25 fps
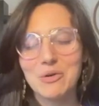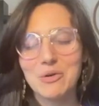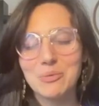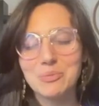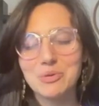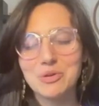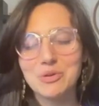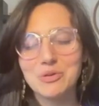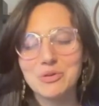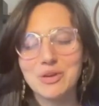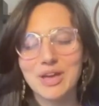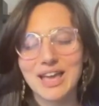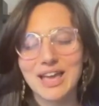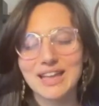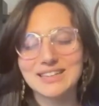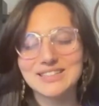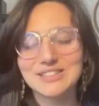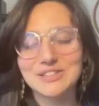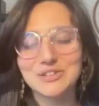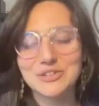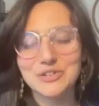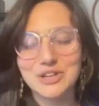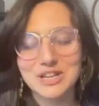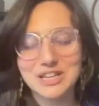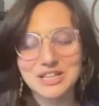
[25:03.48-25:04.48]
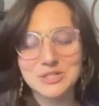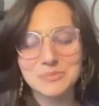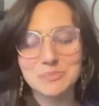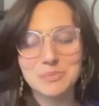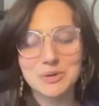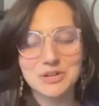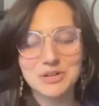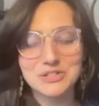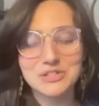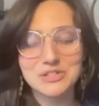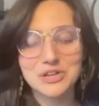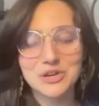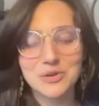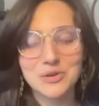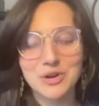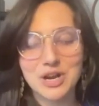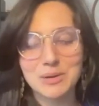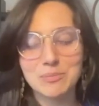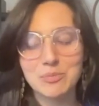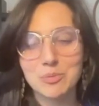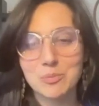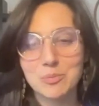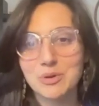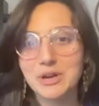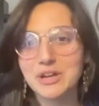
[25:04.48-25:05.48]
hope you get to experience the
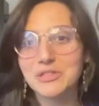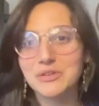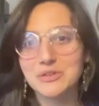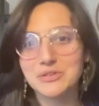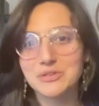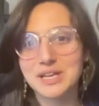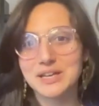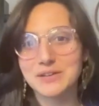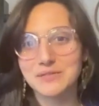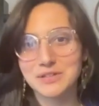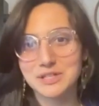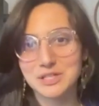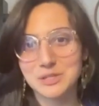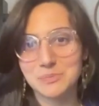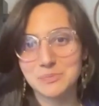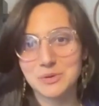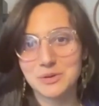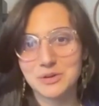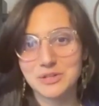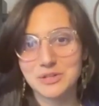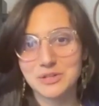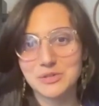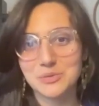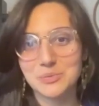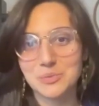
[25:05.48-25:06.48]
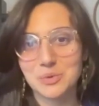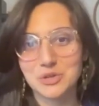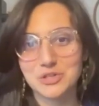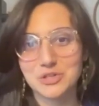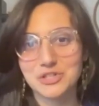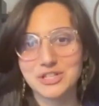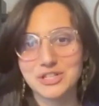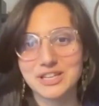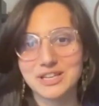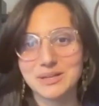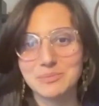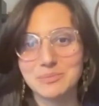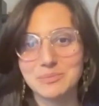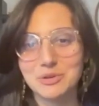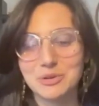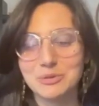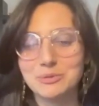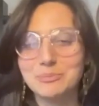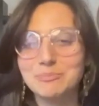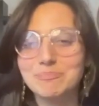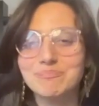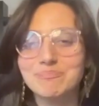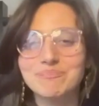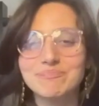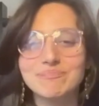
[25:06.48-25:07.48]
incredible breakthroughs I've experienced watching him
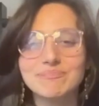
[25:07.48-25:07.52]
grow.